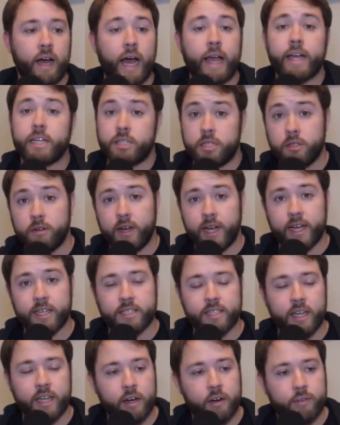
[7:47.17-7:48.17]
I get
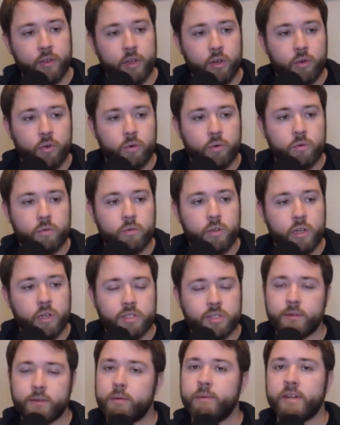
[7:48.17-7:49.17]
to interview,
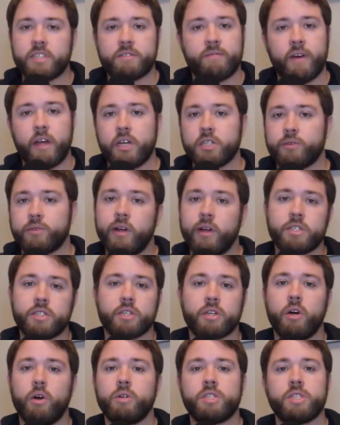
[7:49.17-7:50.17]
some of the best fighters, writers,
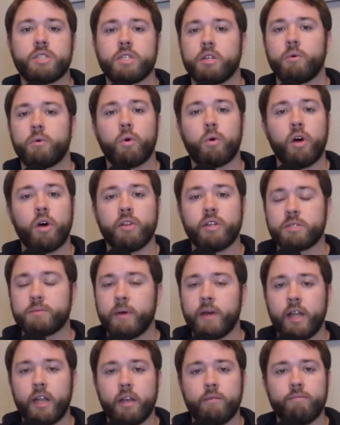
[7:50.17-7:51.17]
and coaches in the world. It's
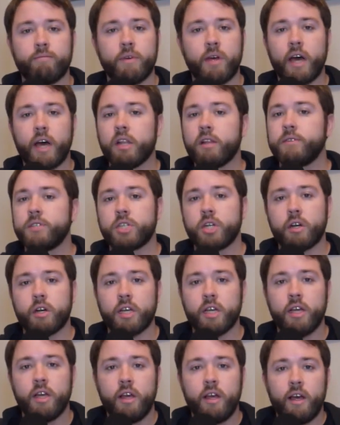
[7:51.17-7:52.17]
been a hell of a
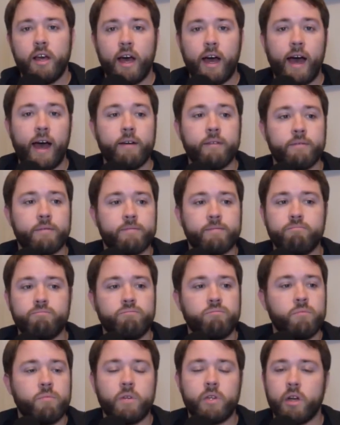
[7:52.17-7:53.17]
journey. I've,
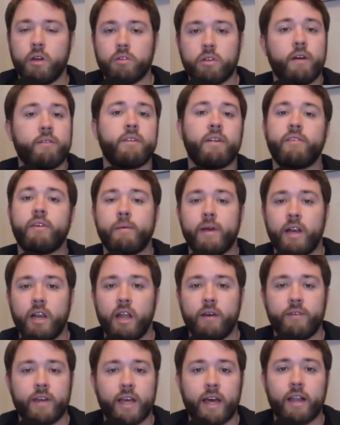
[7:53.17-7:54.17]
loved every
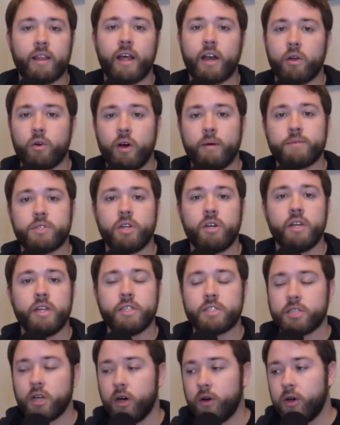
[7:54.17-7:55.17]
minute of it. Got a lot of cool
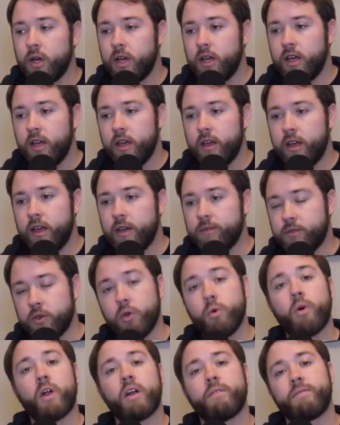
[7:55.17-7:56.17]
opportunities. So if
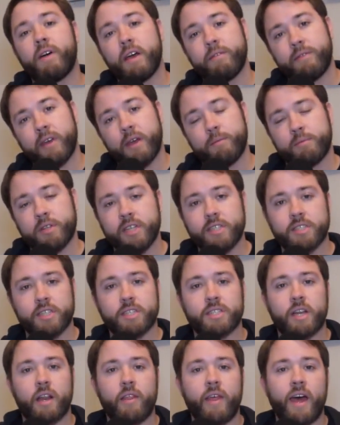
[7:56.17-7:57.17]
you are a fight fan, please
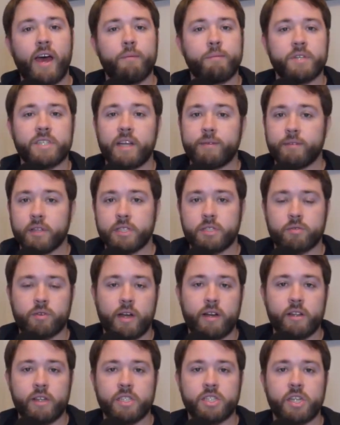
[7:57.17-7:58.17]
listen to that, but definitely
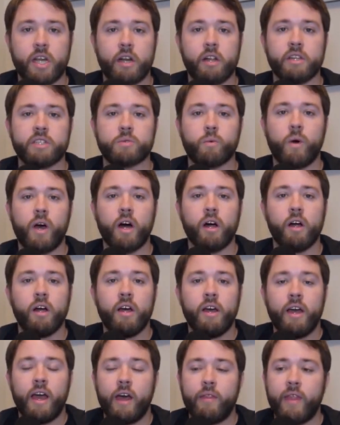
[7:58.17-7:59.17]
subscribe to this channel as well.